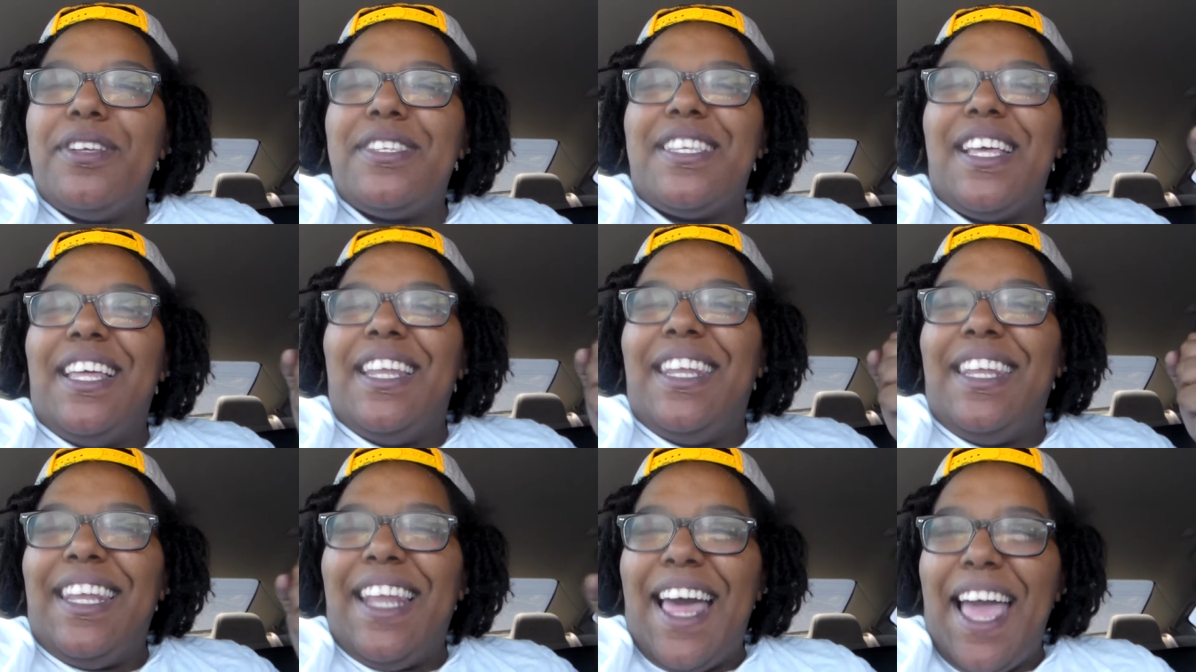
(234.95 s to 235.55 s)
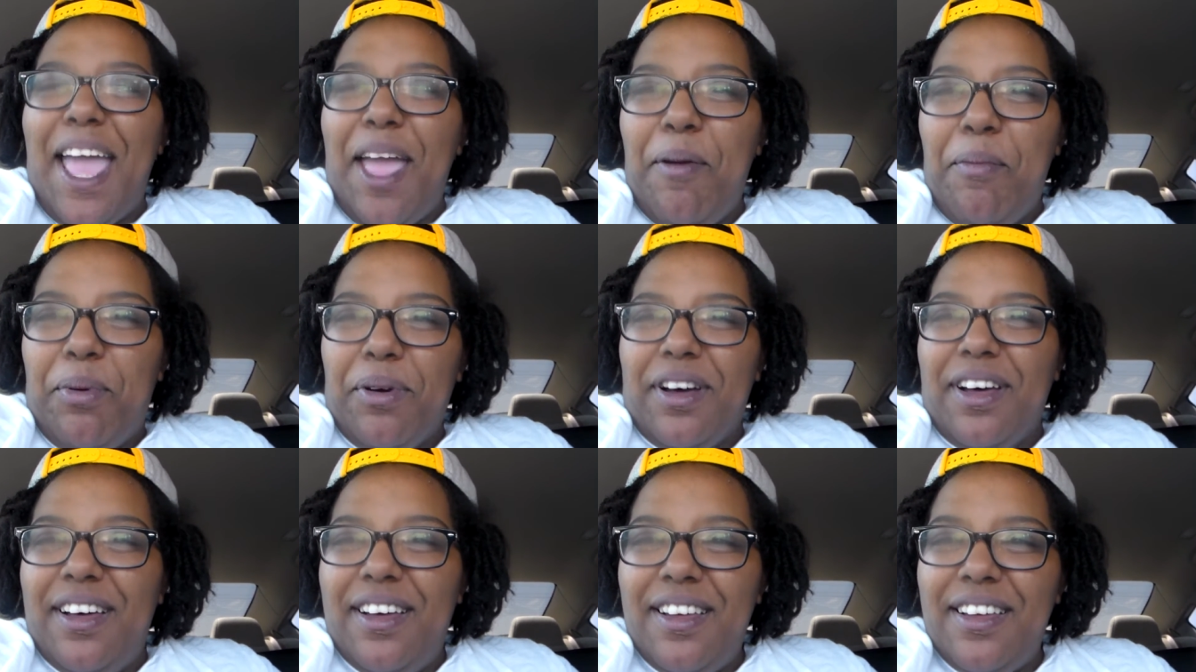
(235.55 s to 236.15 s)
was a
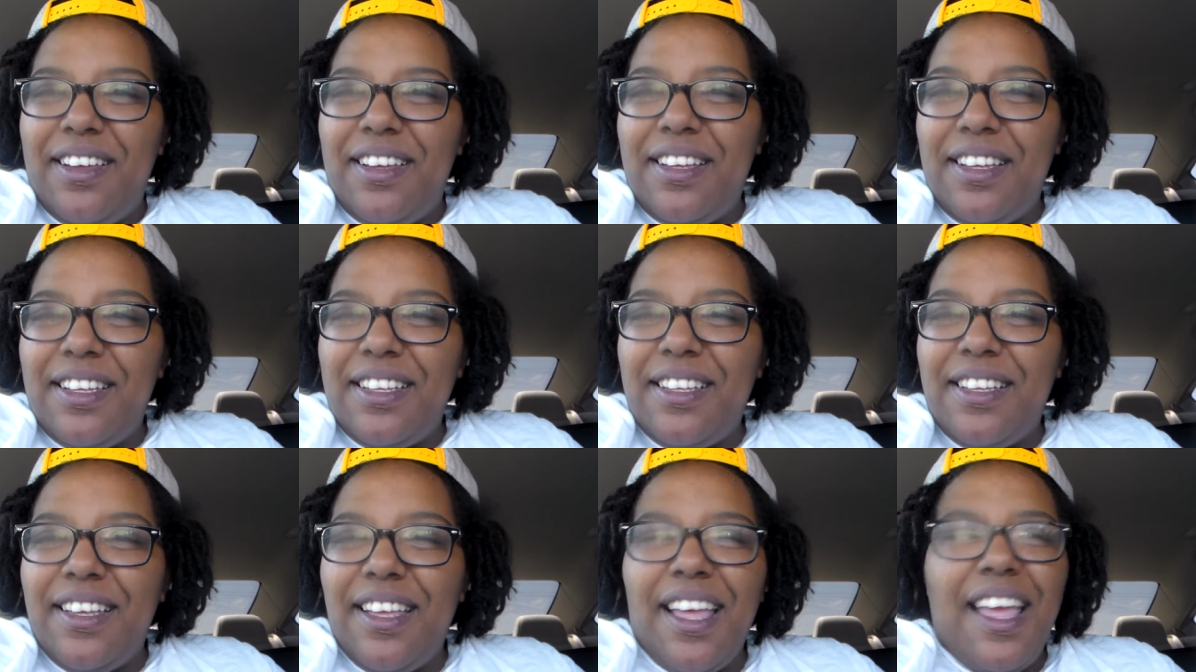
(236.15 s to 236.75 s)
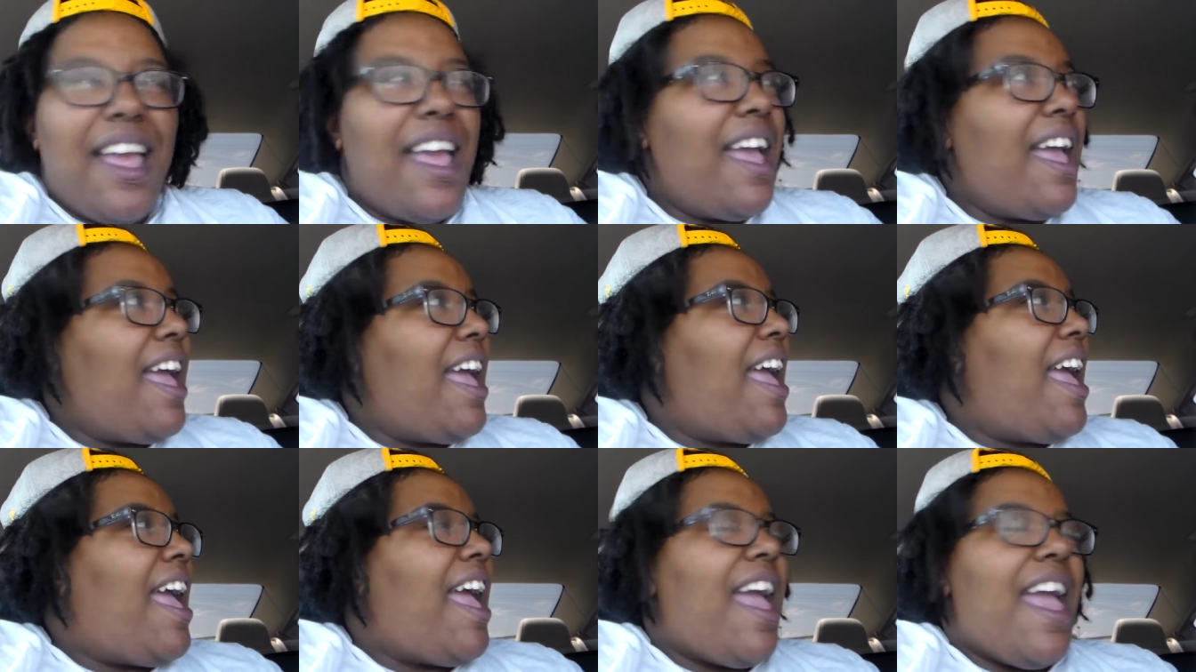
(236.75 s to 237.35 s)
labor. How many years ago was
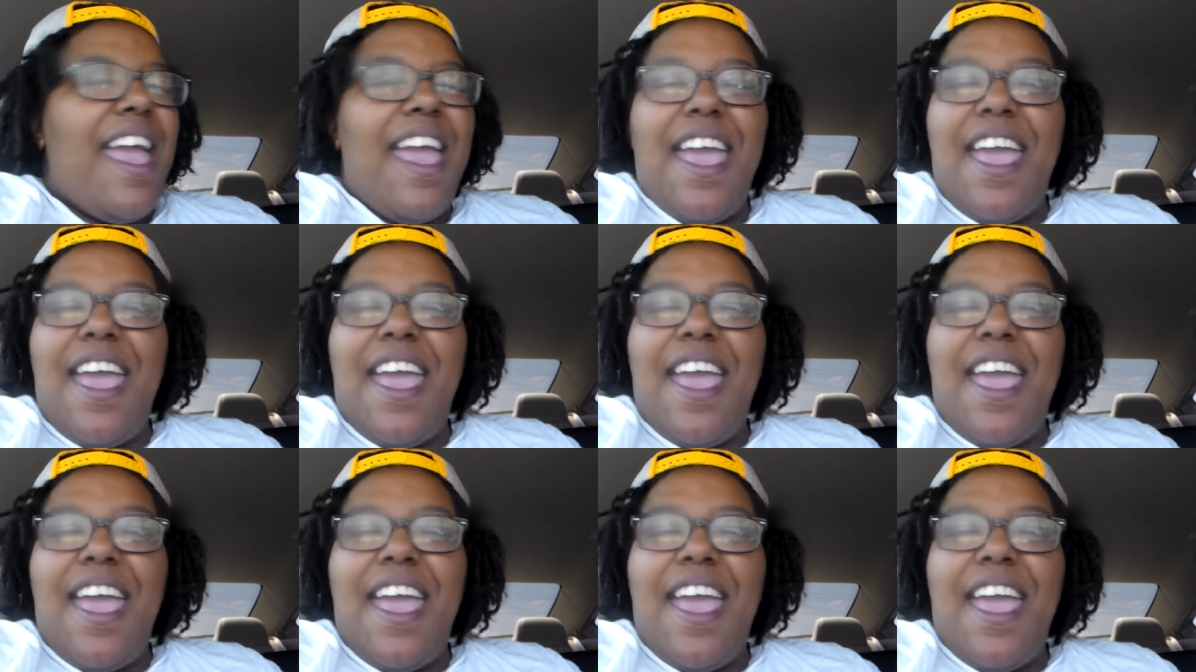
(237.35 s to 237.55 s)
that?